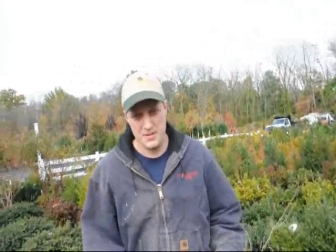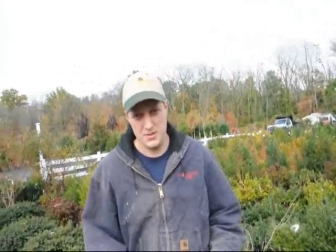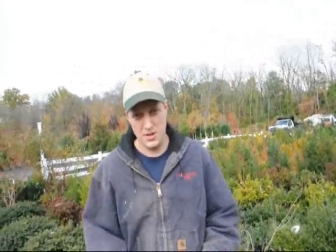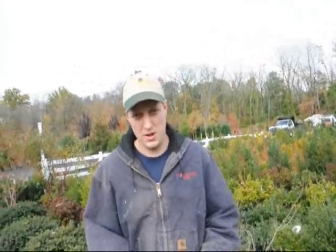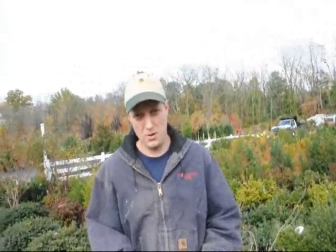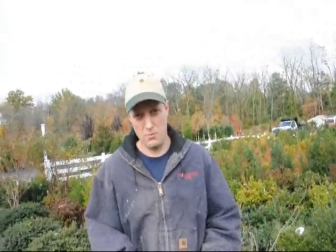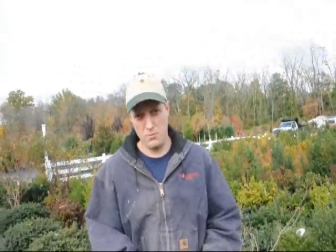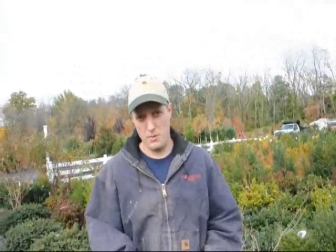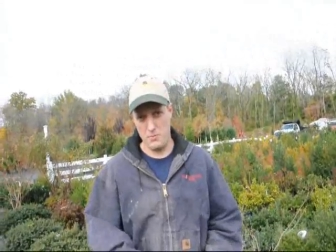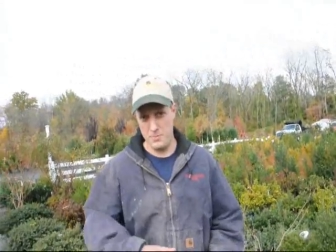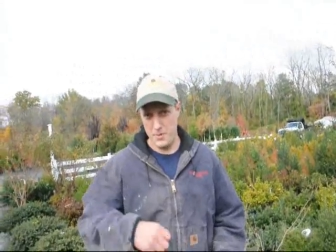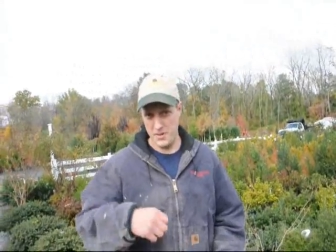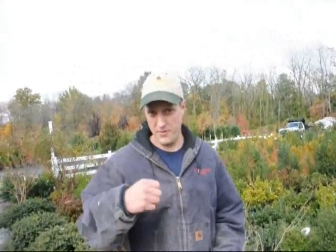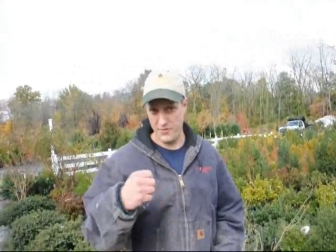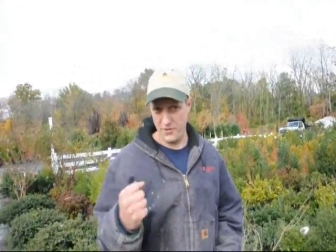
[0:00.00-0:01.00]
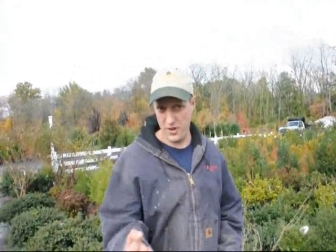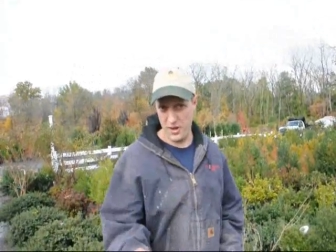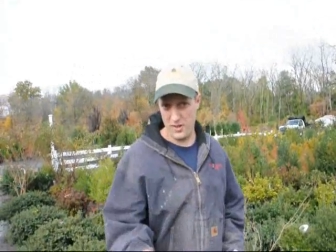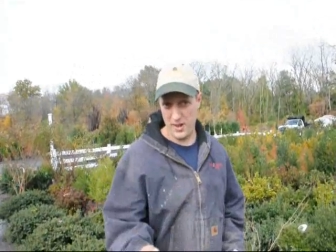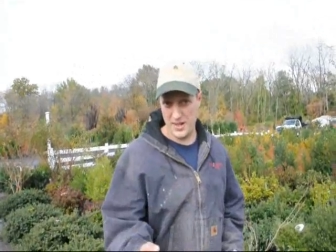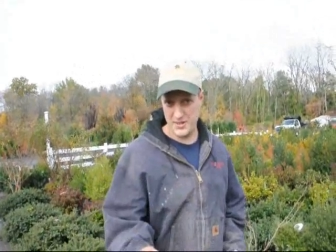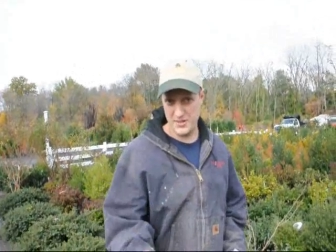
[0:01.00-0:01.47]
So when we put the
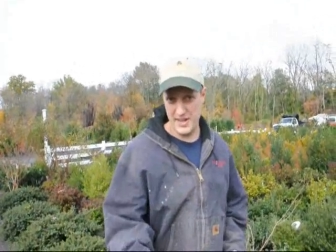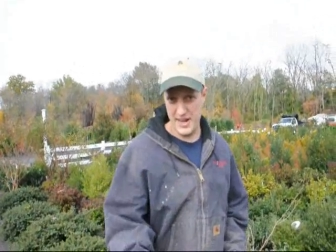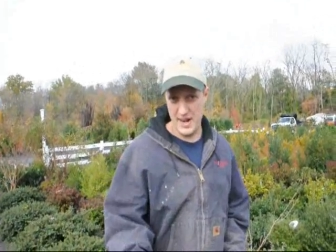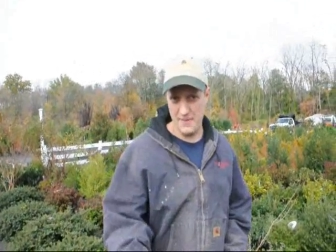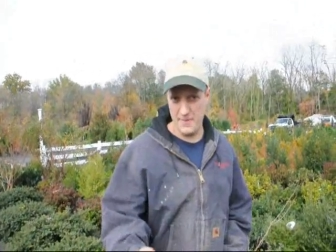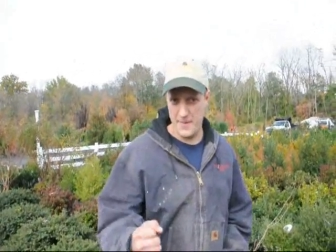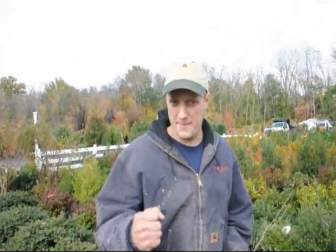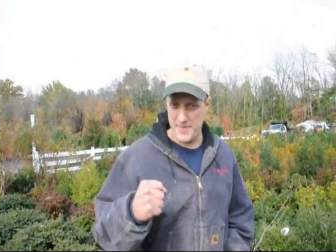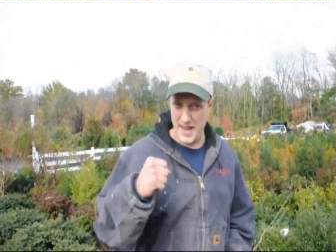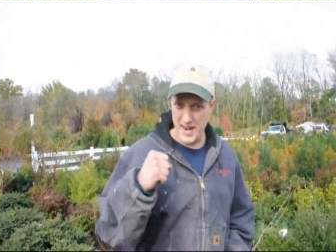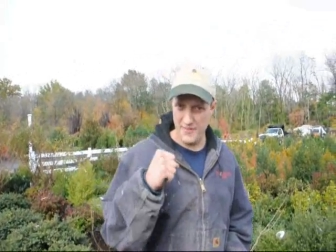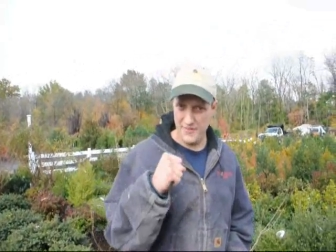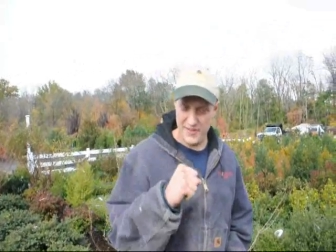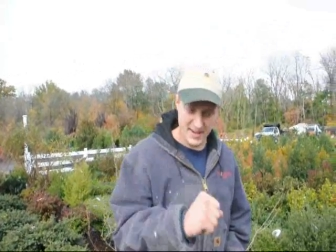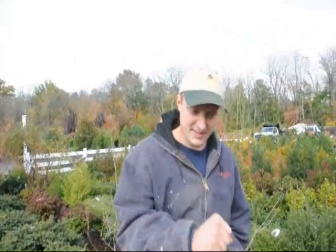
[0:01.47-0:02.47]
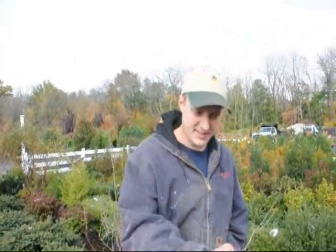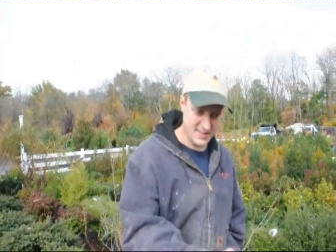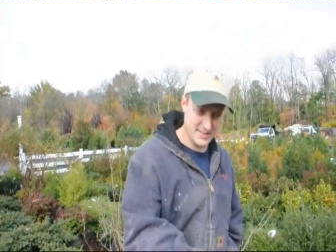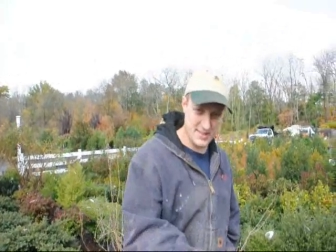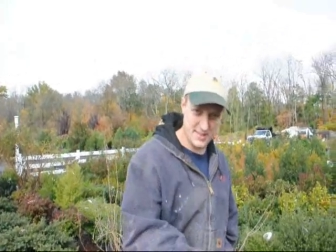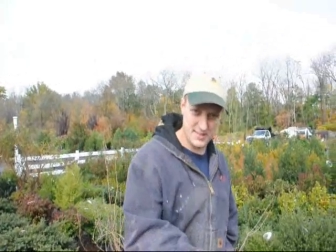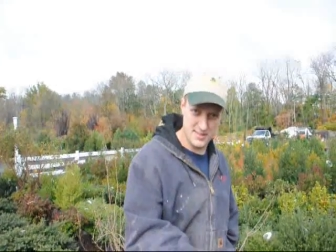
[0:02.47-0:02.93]
fertilizer down, that affects the
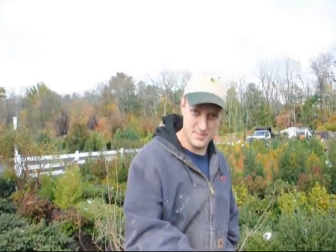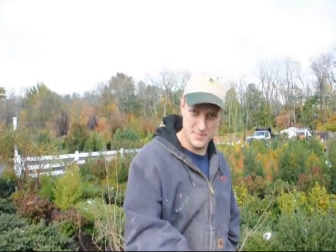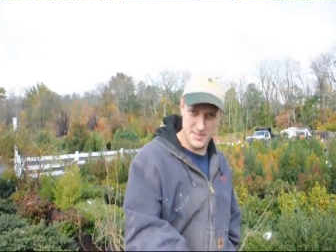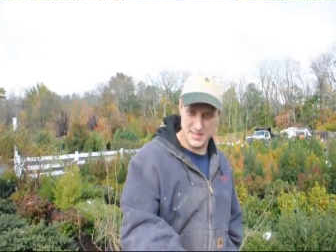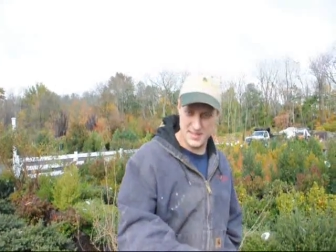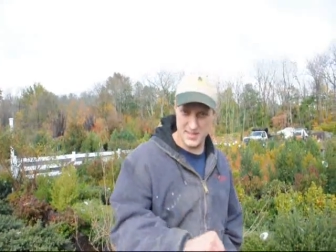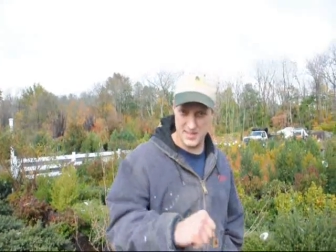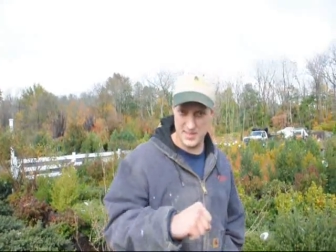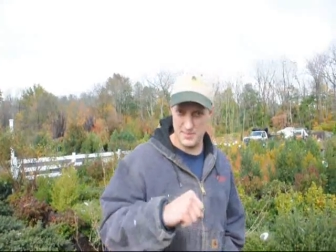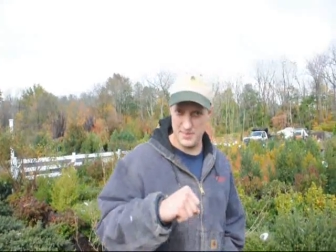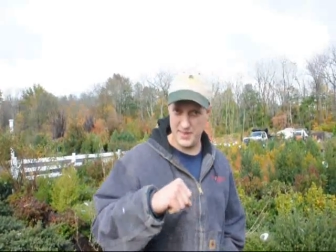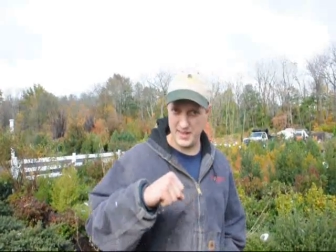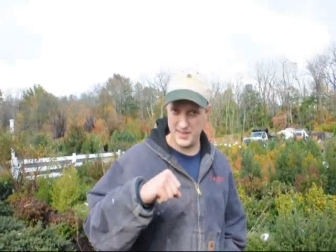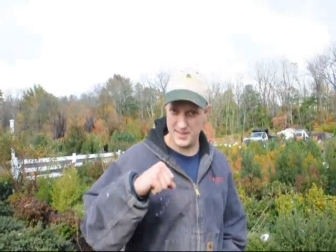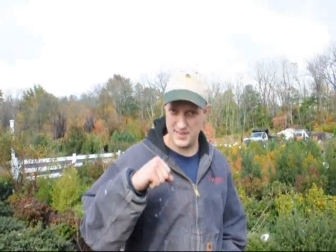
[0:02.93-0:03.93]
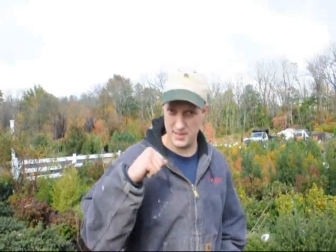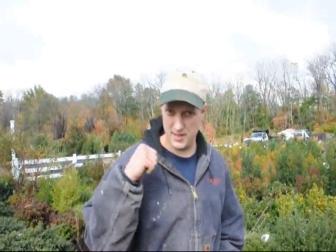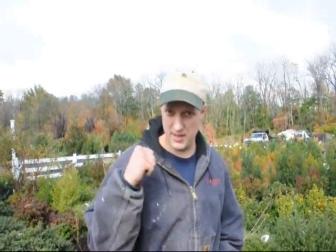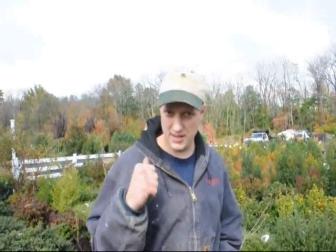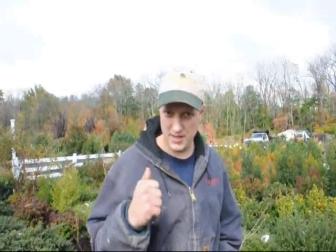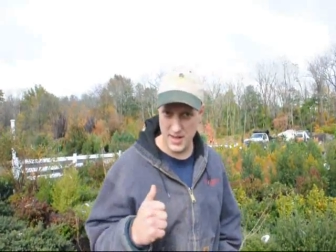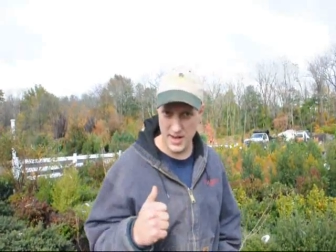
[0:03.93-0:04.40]
system. The system thinks it's a
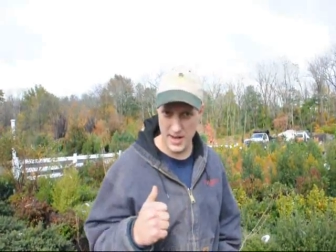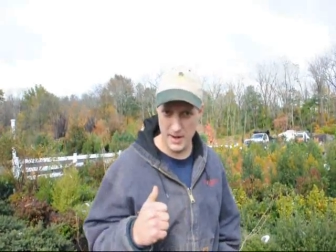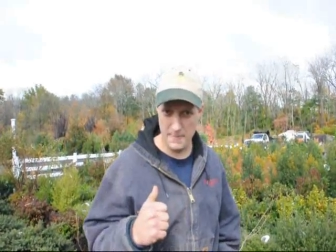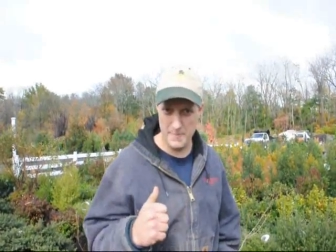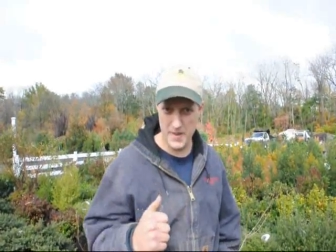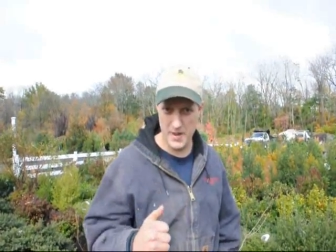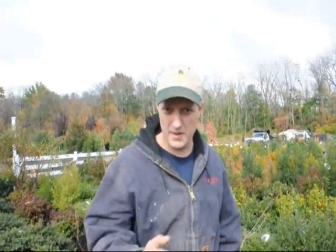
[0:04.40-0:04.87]
good year,